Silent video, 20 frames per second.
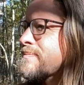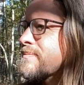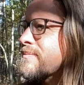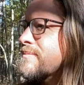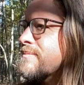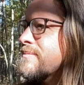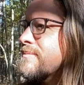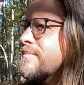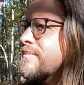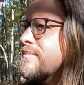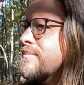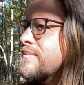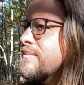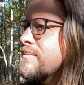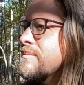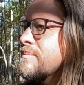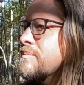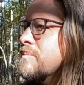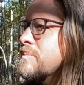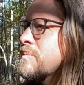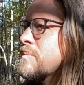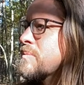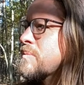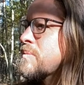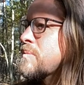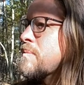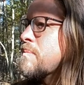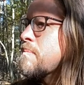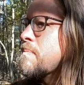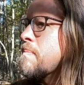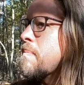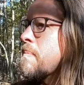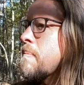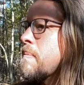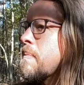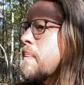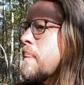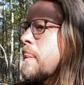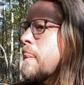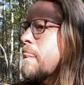
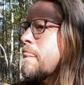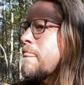(silence)